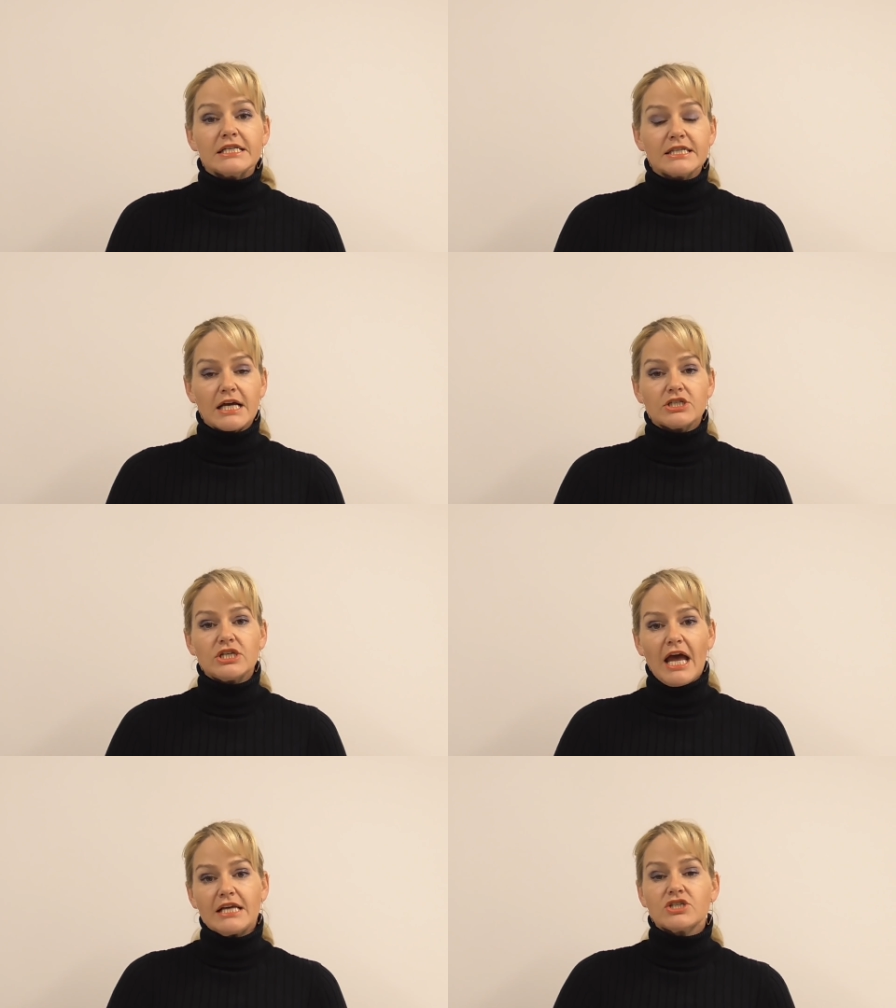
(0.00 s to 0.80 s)

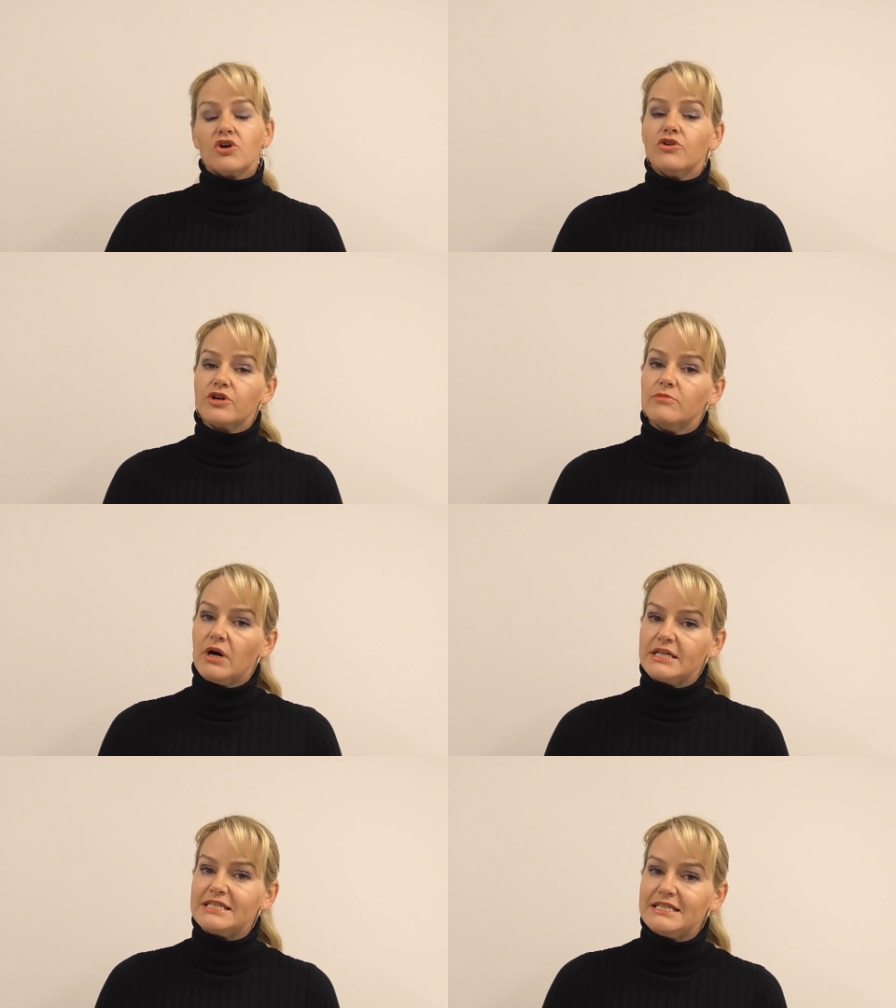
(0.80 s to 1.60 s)
such as
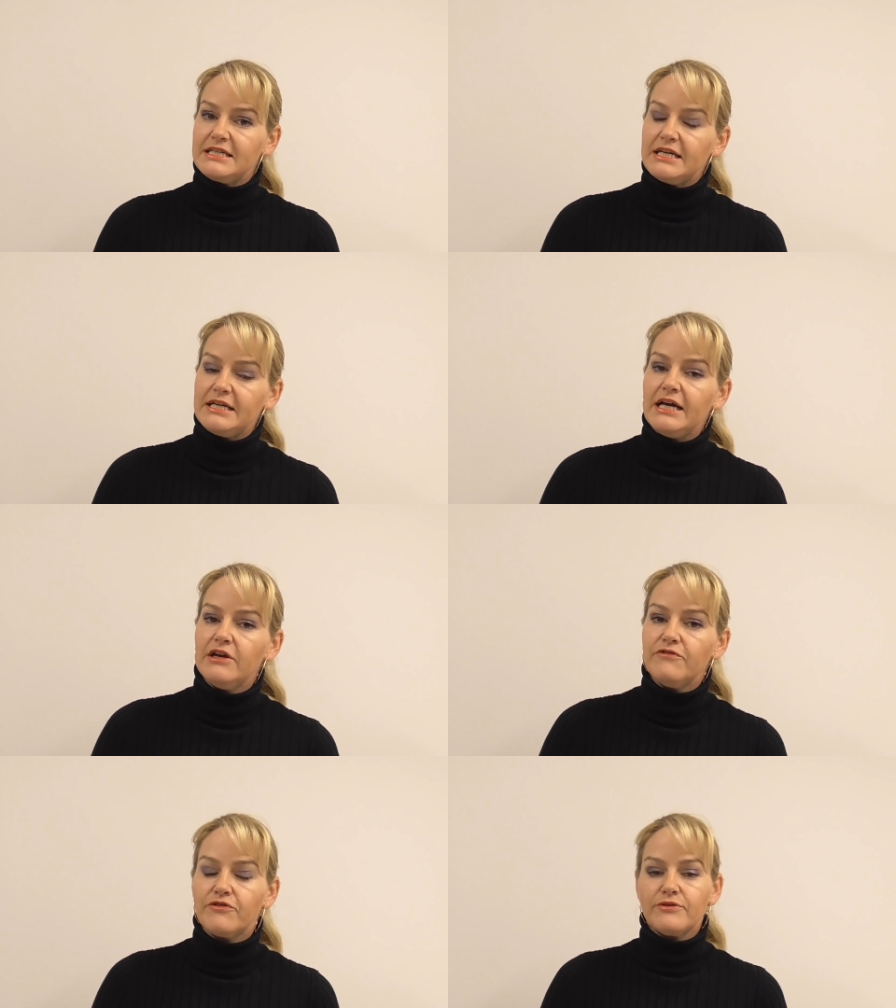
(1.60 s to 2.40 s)
cocamide
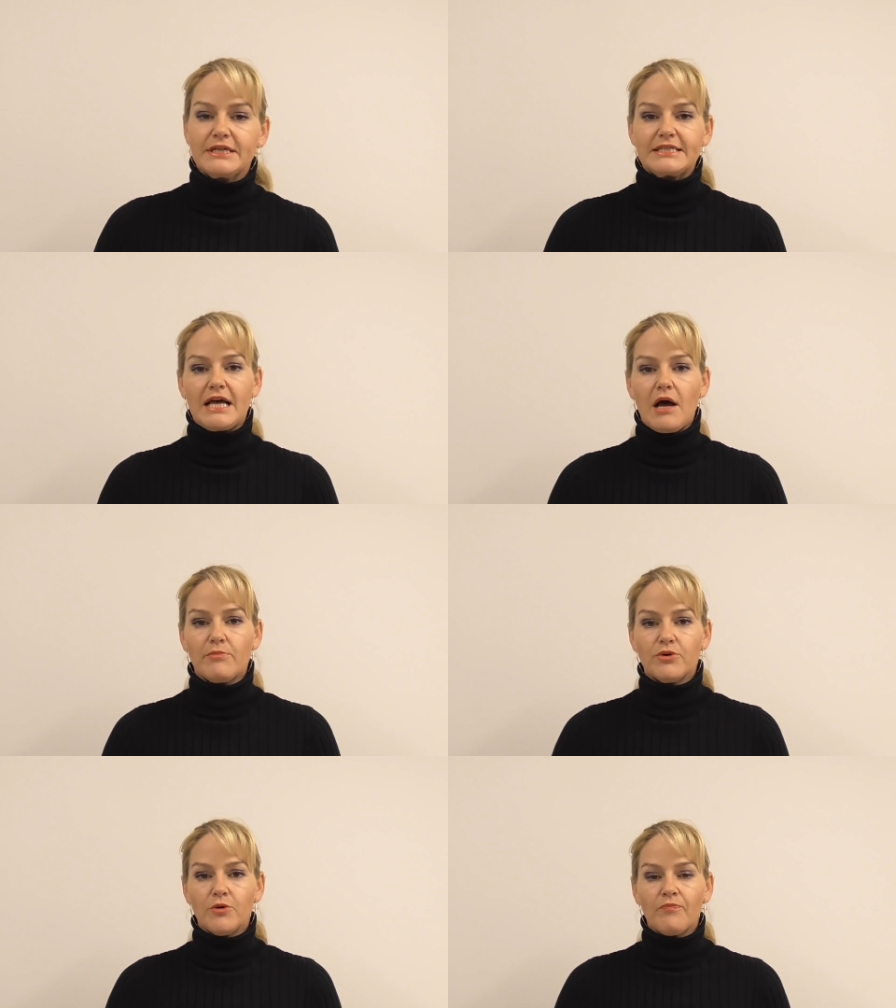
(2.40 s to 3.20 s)
DEA, for
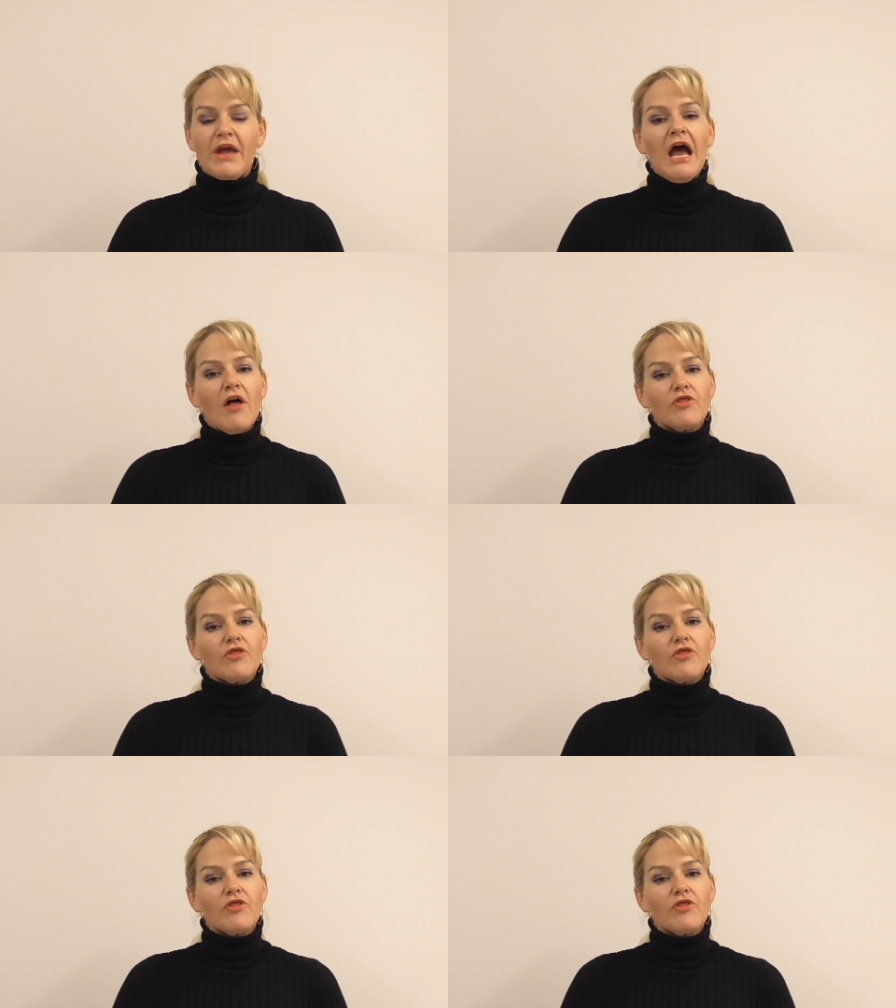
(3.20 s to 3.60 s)
example.